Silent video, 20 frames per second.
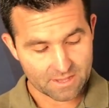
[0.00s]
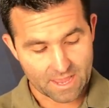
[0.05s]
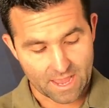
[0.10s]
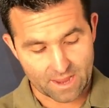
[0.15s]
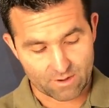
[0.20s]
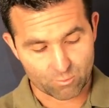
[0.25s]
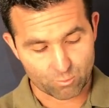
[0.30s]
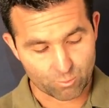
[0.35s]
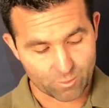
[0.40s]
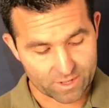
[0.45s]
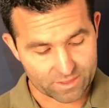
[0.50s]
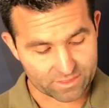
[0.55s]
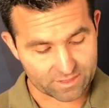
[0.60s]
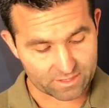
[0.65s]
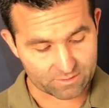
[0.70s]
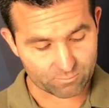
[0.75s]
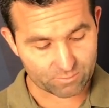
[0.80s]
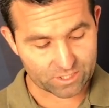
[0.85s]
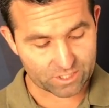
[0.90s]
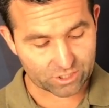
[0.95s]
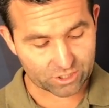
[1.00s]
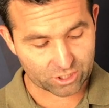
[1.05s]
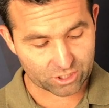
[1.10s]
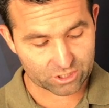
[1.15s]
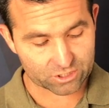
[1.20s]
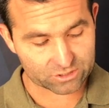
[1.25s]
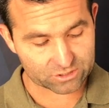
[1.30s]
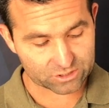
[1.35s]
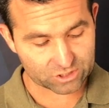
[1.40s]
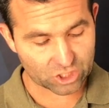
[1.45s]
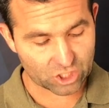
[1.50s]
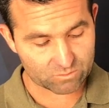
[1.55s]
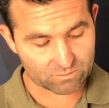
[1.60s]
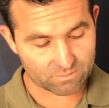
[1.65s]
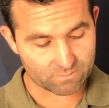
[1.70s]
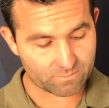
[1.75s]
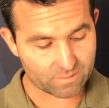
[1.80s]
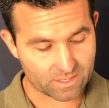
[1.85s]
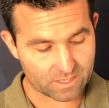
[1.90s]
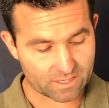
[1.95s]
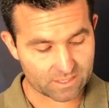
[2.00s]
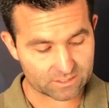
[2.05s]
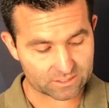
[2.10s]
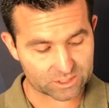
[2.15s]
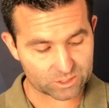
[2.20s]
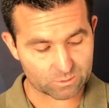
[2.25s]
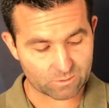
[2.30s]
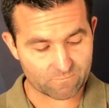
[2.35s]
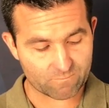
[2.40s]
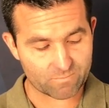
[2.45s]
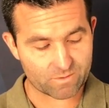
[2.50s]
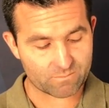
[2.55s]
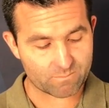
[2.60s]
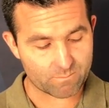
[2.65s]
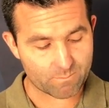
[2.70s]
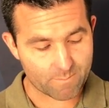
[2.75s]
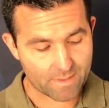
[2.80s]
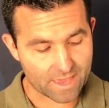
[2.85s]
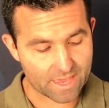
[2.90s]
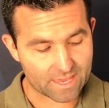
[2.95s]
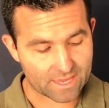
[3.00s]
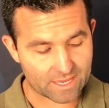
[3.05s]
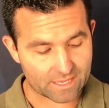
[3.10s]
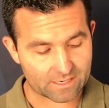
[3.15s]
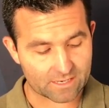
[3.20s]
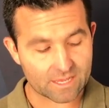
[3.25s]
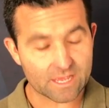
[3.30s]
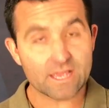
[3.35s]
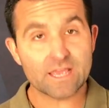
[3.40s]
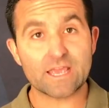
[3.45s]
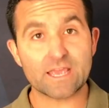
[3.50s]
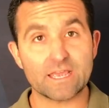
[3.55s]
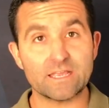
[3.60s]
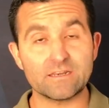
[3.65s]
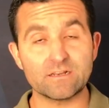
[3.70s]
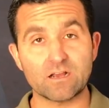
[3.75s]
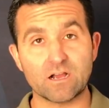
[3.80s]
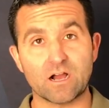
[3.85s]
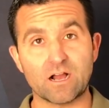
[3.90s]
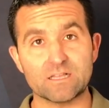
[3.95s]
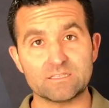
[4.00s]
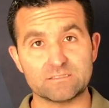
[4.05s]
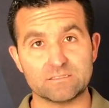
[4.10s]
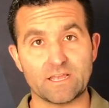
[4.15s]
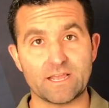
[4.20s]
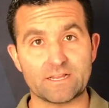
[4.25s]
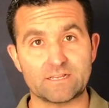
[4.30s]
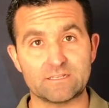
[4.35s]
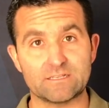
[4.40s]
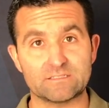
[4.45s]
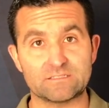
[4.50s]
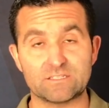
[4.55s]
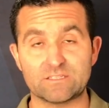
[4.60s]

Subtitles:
and with it we curse human beings who have been made in God's likeness.